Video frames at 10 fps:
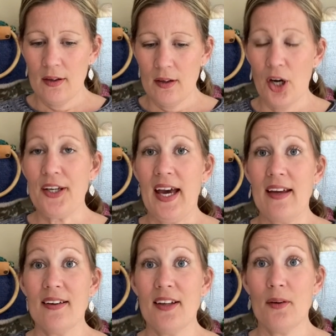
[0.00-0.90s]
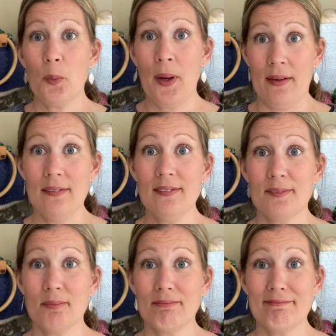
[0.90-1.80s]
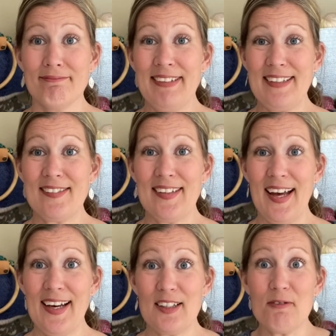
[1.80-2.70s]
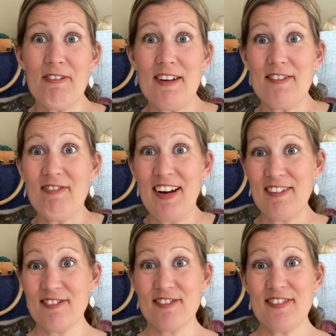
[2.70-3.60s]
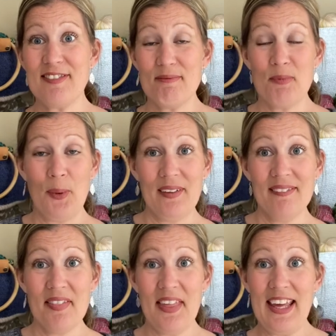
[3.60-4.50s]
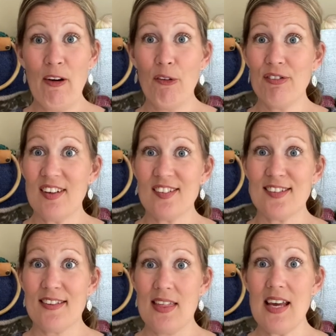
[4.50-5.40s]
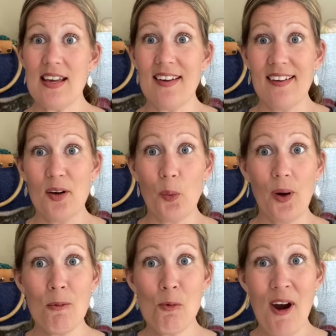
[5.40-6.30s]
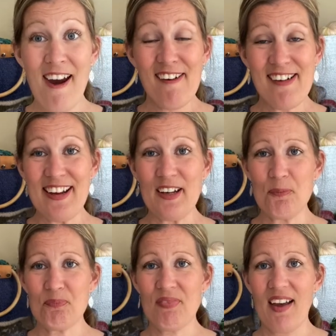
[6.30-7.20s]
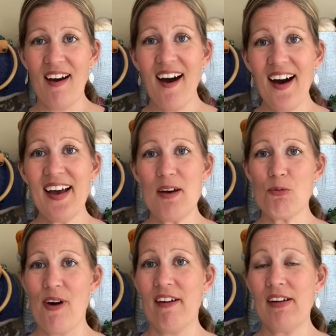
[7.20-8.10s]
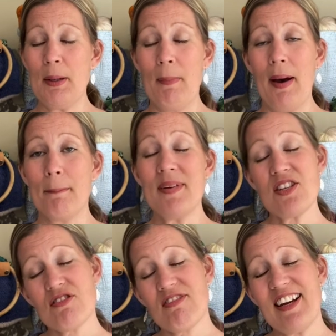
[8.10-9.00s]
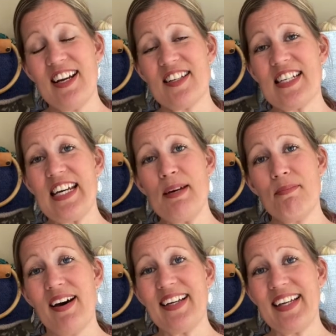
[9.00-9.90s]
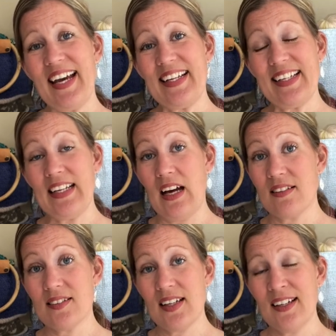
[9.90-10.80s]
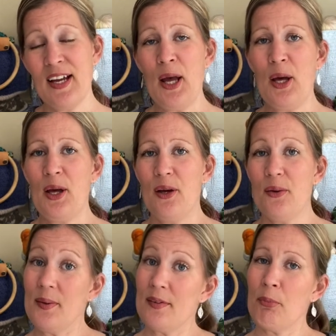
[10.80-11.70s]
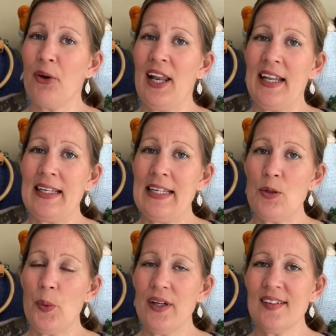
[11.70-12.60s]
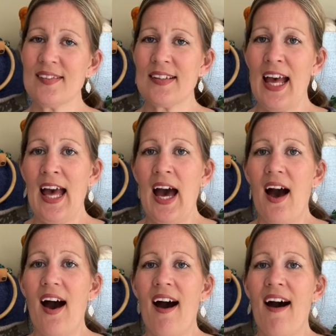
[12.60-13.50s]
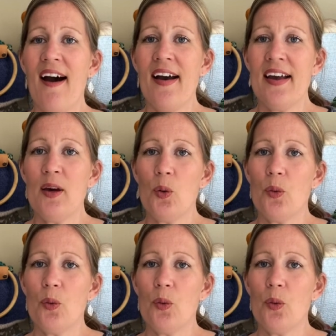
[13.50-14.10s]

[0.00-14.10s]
Okay, well, let's start with the obvious thing. What I'm wearing. I am wearing my Misserina tee by Caitlin Hunter, who's Boylan Knitworks. I